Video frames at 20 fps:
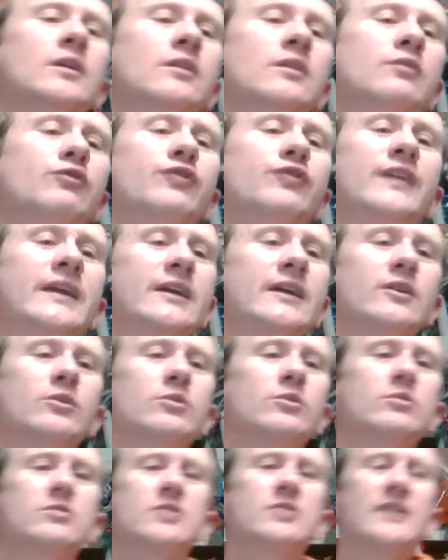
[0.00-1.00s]

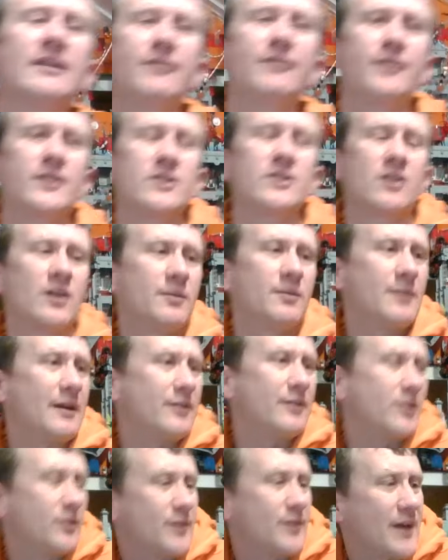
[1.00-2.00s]
vehicles if the time,
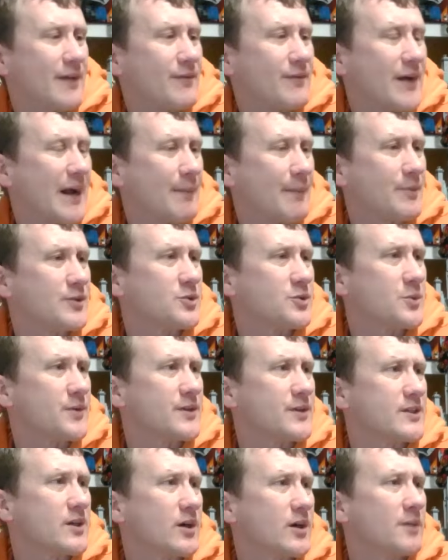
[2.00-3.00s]
if that ever happens with the
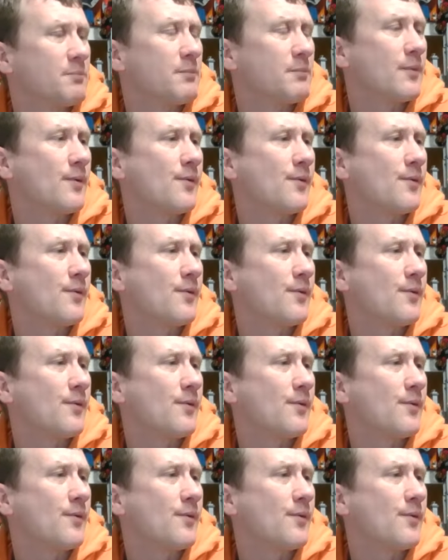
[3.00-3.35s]
time.